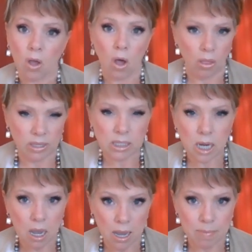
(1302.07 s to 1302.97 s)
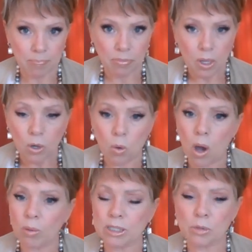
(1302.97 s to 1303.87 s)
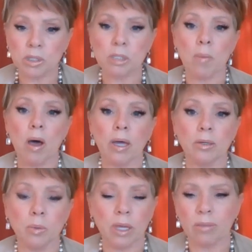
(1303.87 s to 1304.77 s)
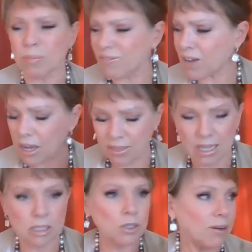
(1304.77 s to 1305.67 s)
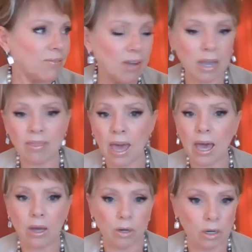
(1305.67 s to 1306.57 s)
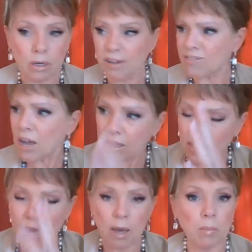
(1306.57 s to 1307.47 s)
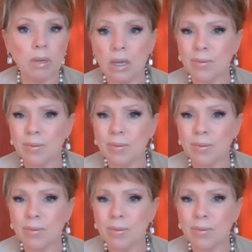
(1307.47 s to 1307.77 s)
all the time, who always respond with fuck this or fuck that or fuck them.